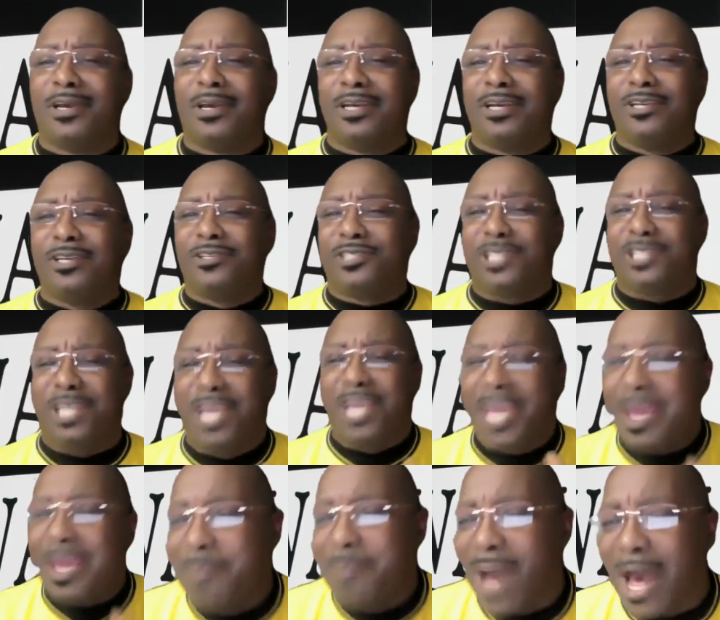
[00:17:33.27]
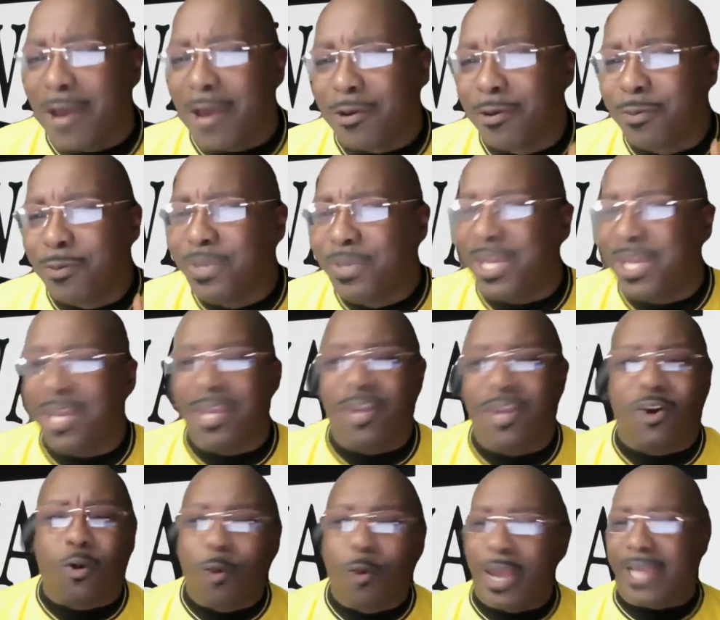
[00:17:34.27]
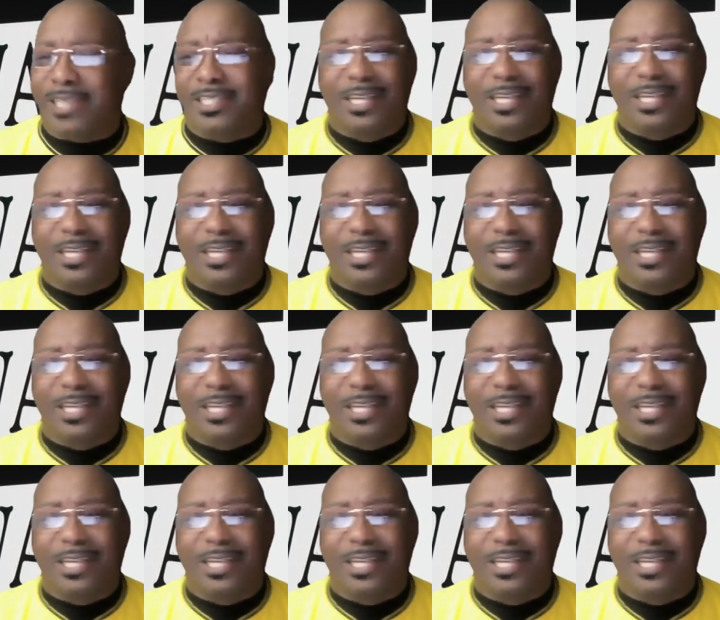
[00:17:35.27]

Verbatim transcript: You see, he modeled being quick to